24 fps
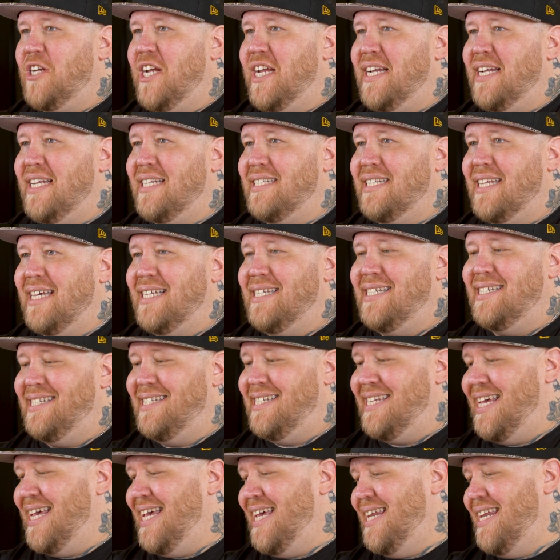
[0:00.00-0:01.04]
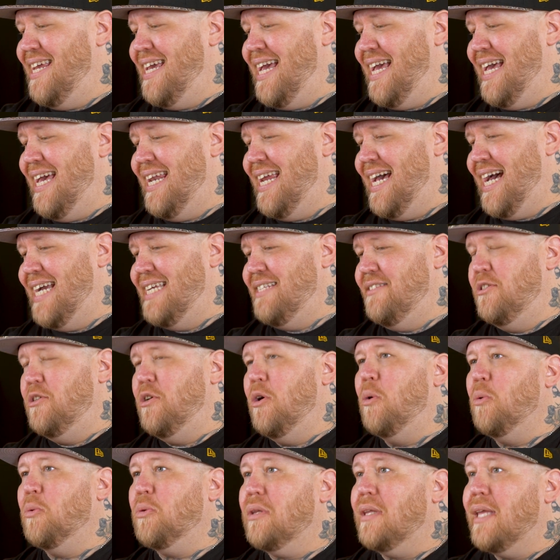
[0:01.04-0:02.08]
chain, as I said, and I
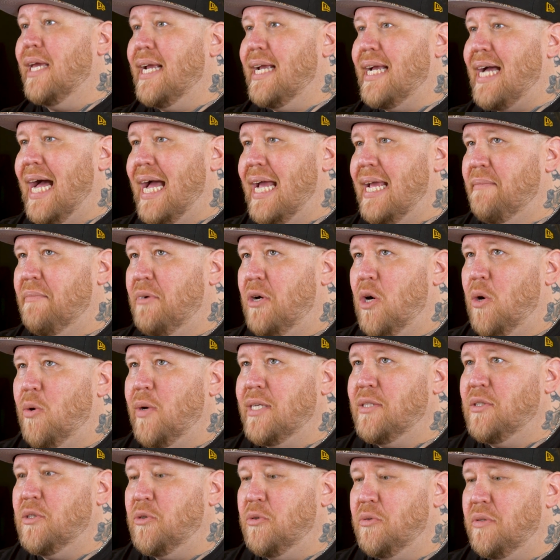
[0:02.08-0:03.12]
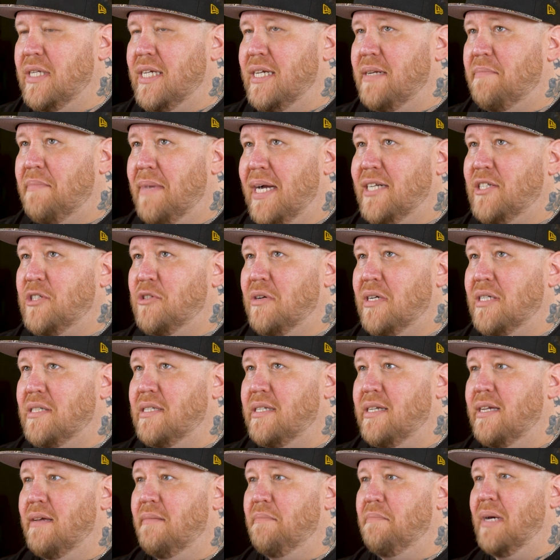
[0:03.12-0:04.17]
don't think I am going to need my trusty